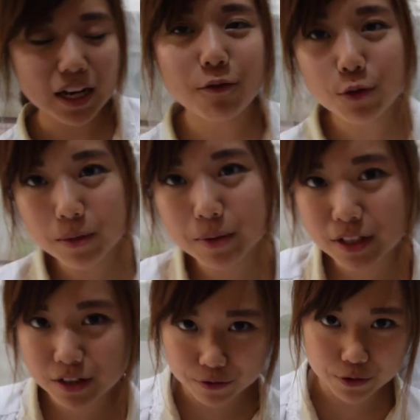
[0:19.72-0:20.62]
I've only
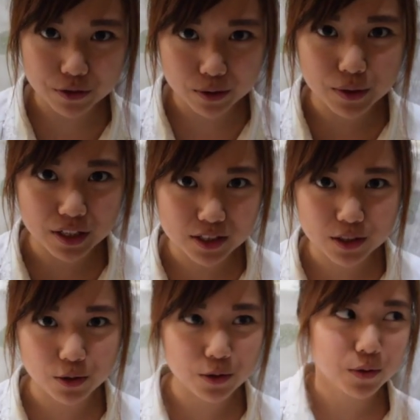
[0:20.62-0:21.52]
been here for 3 weeks,
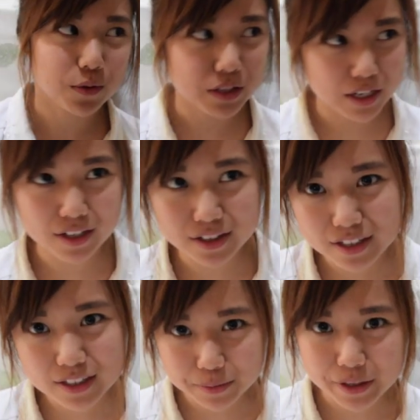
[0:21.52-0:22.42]
so yeah,
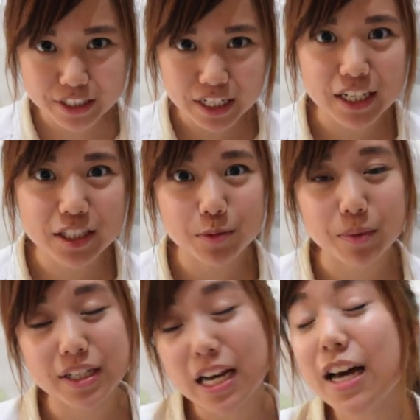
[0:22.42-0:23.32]
things might change,
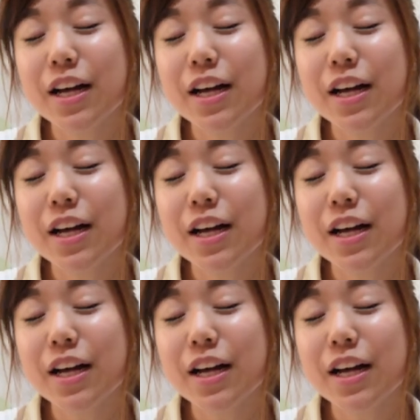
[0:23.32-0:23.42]
but